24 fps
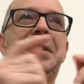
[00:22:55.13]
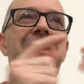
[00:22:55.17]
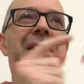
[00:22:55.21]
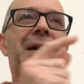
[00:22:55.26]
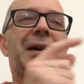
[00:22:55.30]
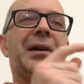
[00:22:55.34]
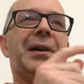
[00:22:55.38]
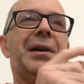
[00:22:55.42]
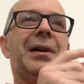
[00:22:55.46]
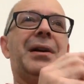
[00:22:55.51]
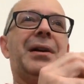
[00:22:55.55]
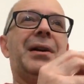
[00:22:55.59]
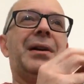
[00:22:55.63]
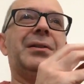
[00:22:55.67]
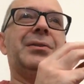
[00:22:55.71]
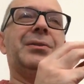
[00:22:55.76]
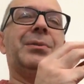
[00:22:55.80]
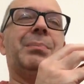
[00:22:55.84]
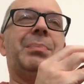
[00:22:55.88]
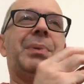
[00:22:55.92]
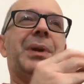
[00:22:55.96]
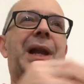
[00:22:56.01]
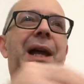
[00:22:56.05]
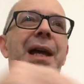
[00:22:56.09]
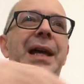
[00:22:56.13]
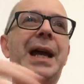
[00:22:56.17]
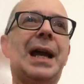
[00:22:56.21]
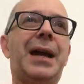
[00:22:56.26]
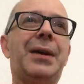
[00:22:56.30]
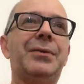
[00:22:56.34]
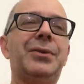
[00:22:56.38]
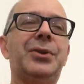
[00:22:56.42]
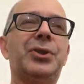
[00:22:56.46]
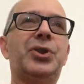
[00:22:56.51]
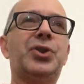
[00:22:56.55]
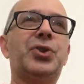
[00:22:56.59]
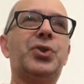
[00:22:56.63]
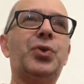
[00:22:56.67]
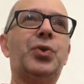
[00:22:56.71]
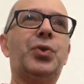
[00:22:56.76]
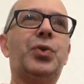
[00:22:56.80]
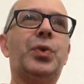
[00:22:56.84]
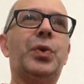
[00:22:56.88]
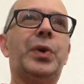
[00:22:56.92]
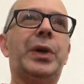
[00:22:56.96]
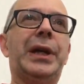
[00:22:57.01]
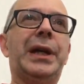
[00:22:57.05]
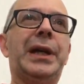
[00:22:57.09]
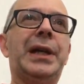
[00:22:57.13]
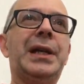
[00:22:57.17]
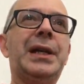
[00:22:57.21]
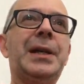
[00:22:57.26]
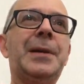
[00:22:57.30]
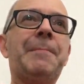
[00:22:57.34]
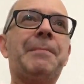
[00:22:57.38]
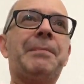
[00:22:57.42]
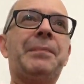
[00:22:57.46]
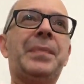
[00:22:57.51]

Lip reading: and play out the story,